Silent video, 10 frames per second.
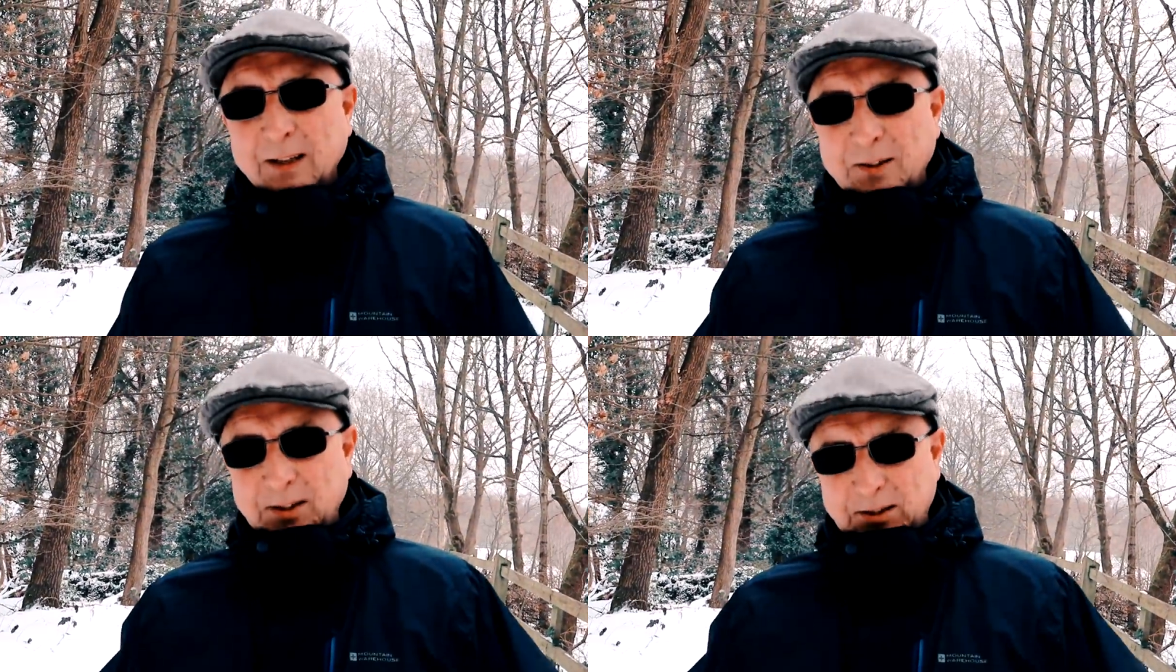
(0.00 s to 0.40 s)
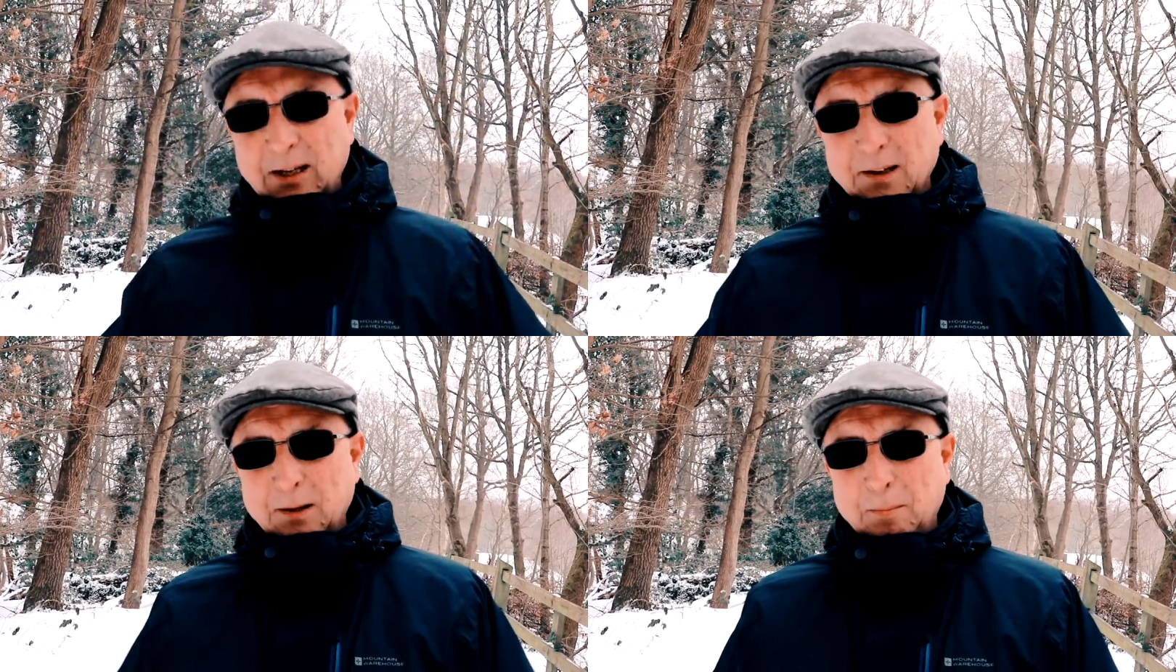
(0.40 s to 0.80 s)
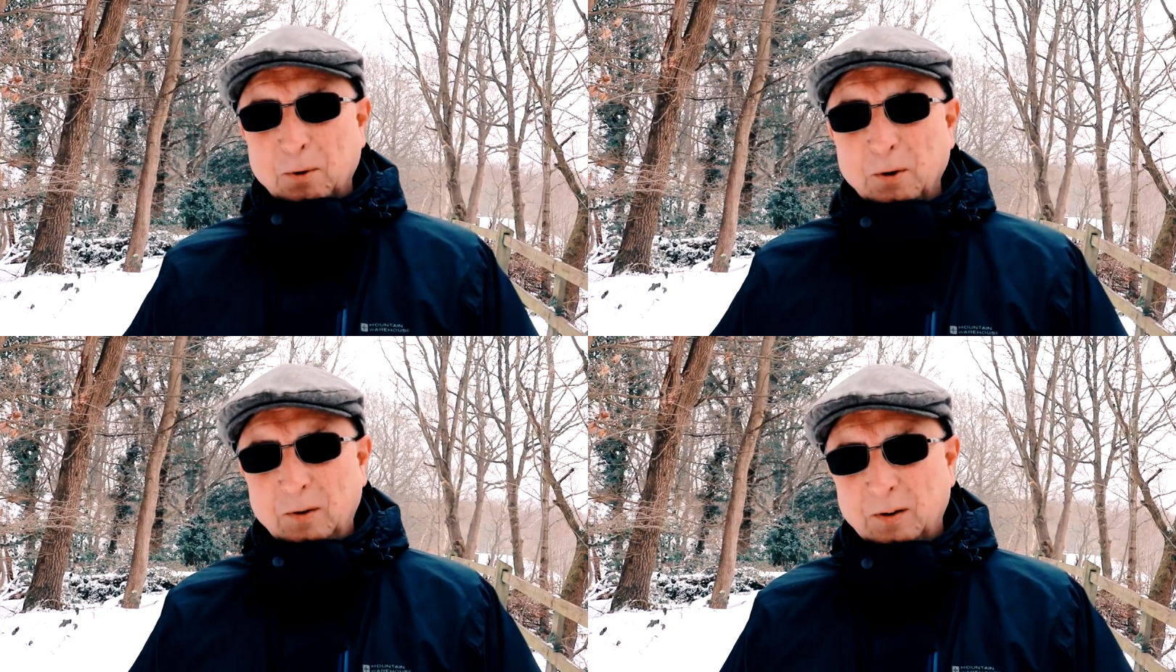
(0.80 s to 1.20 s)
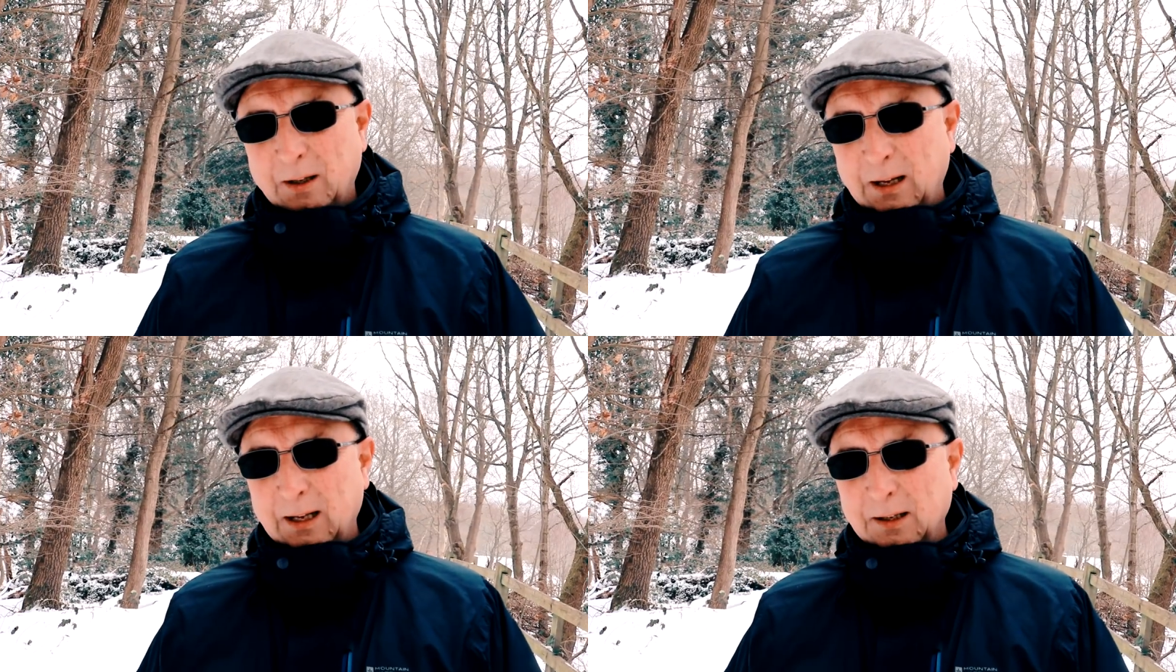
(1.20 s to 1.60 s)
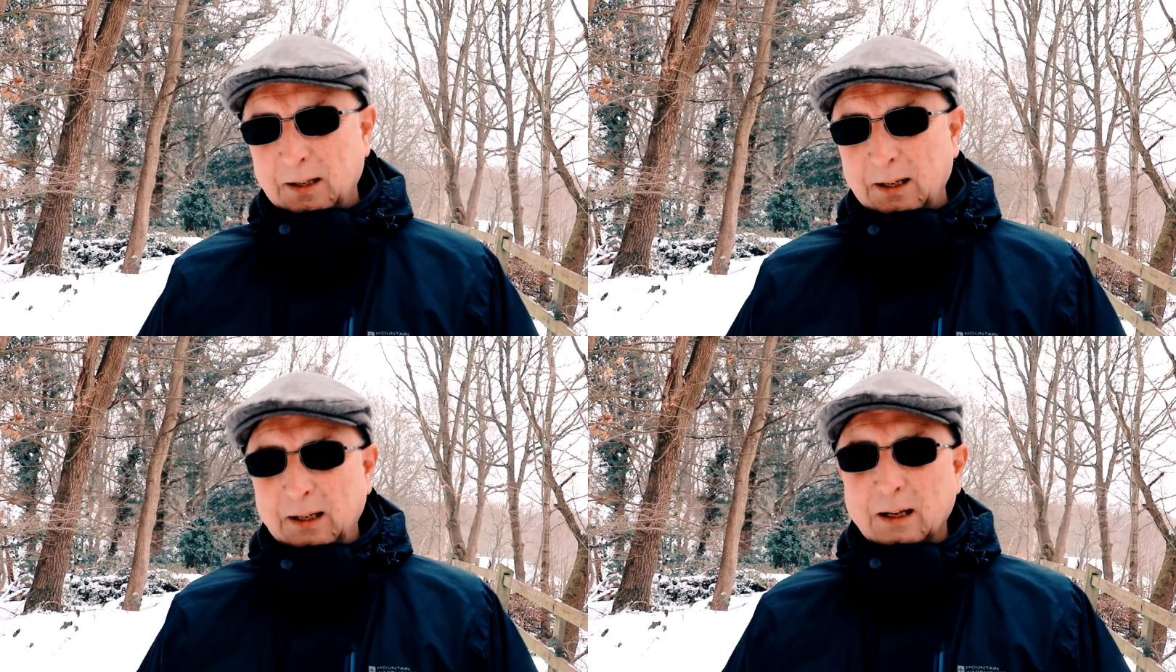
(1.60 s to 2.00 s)
sits down at the booth, and
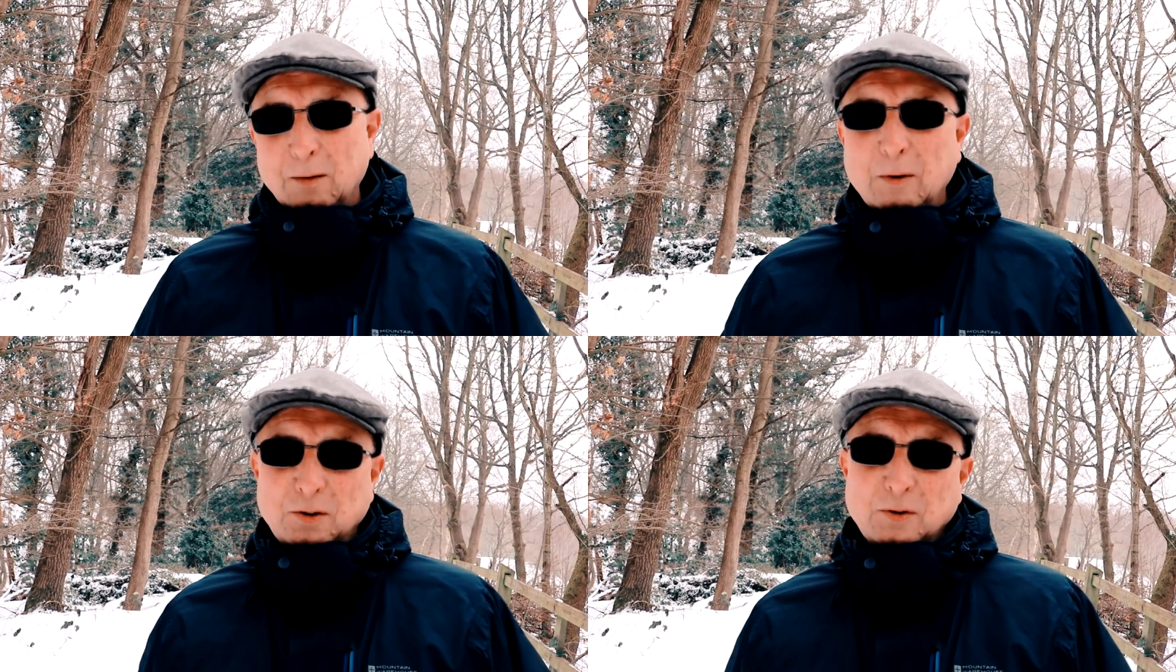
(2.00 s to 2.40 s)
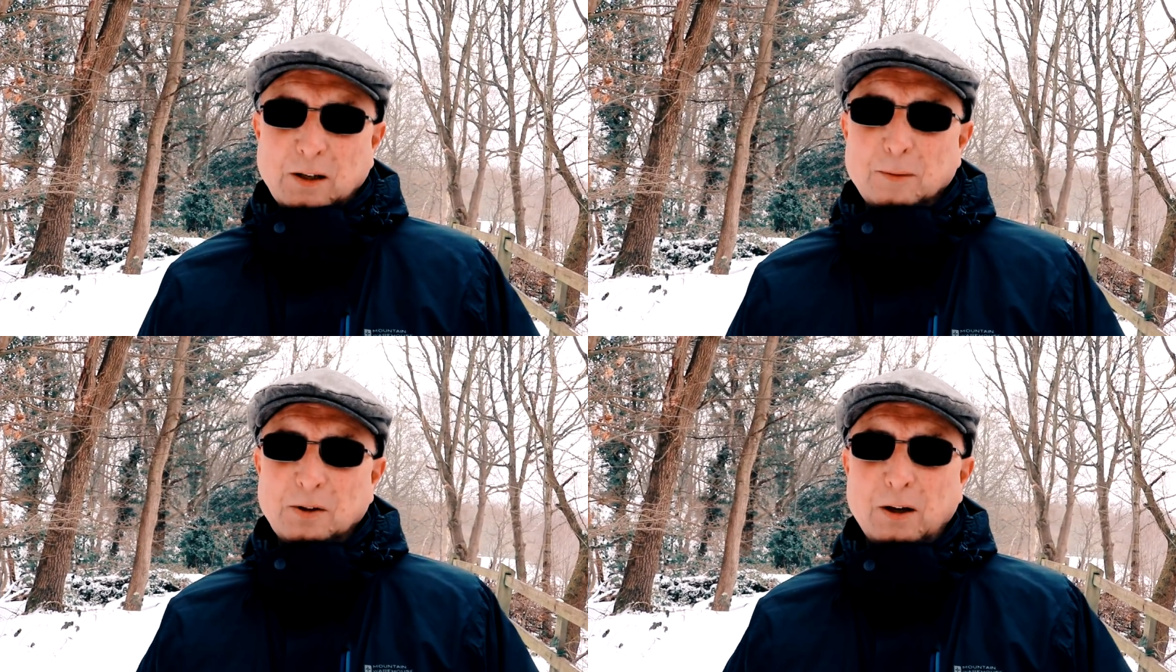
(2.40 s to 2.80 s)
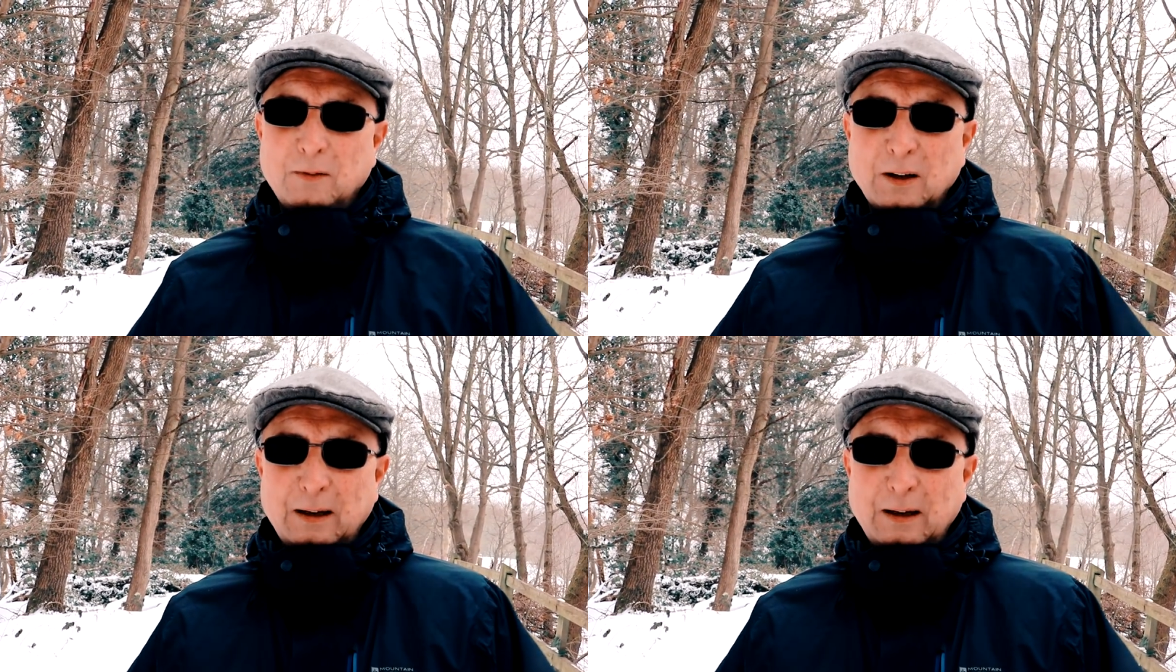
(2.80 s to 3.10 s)
the uh, waitress comes over,